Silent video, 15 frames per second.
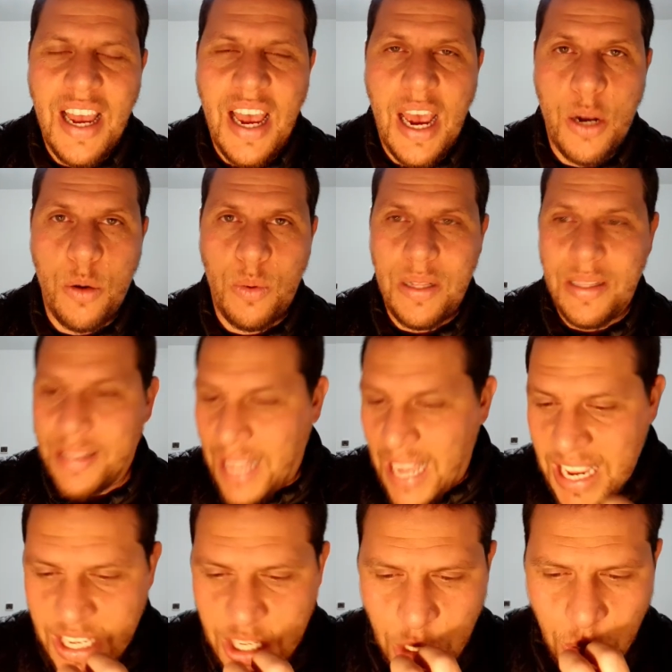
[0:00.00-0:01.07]
and will
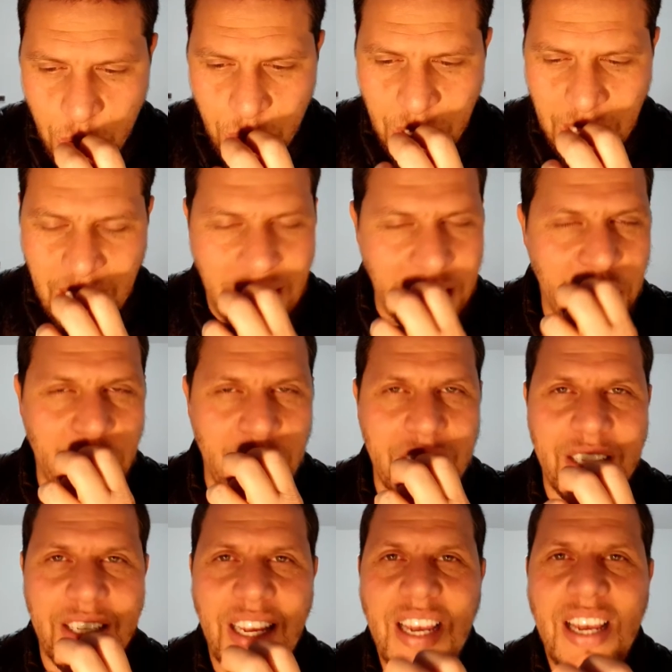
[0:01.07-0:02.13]
taste so
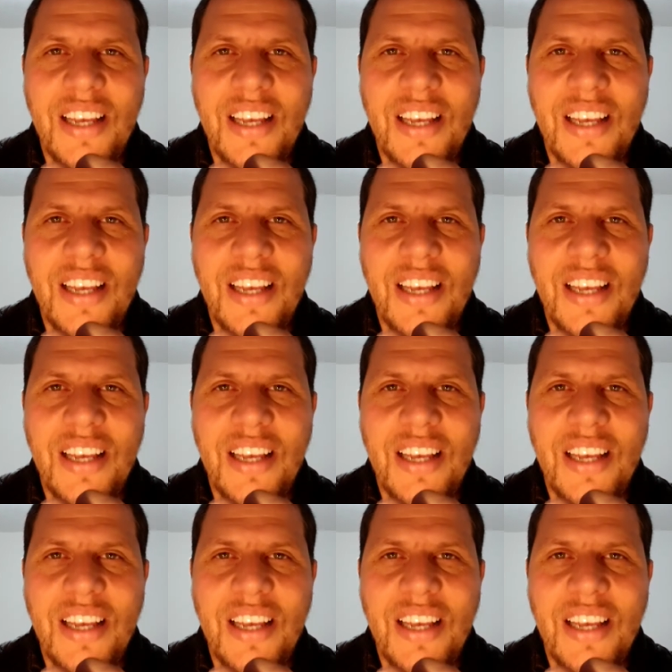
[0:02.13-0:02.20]
delicious